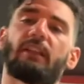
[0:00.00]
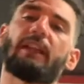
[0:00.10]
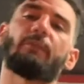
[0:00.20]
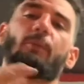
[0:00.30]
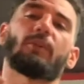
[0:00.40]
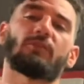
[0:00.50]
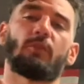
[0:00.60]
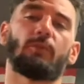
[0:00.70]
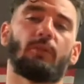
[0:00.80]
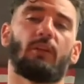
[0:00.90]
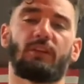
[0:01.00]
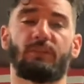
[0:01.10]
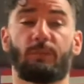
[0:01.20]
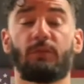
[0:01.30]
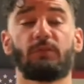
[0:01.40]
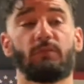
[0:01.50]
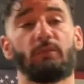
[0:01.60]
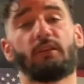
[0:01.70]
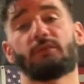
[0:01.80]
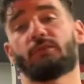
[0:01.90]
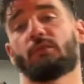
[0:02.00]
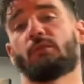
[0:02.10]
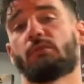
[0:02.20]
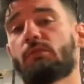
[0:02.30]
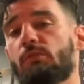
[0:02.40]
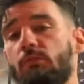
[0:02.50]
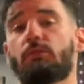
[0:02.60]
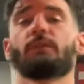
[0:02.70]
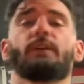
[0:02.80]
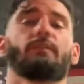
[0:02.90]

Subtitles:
Not even personal belongings. Personal belongings is a whole nother